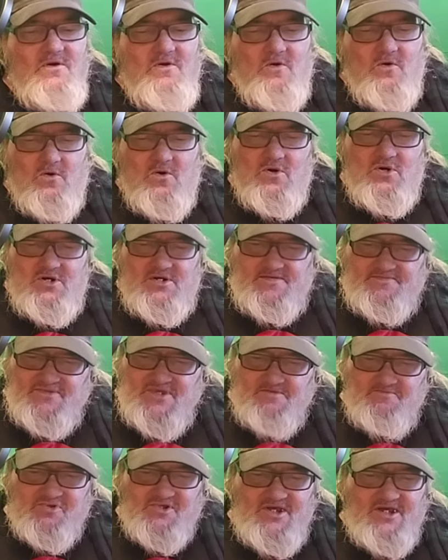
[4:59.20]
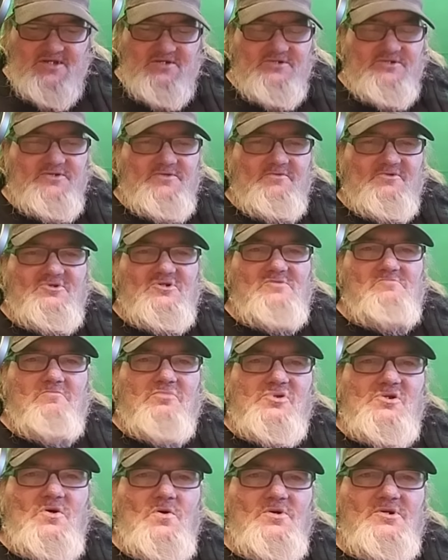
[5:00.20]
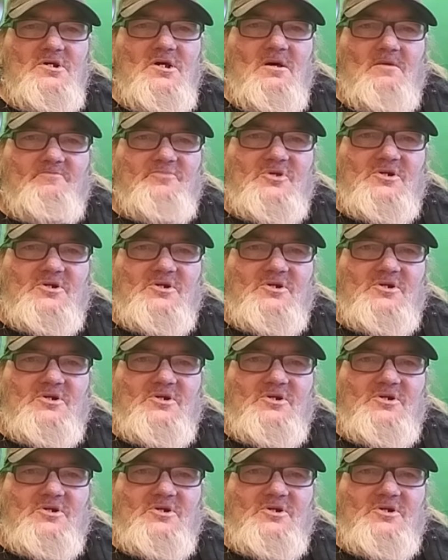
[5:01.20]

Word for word: or if they plan to just blow it up.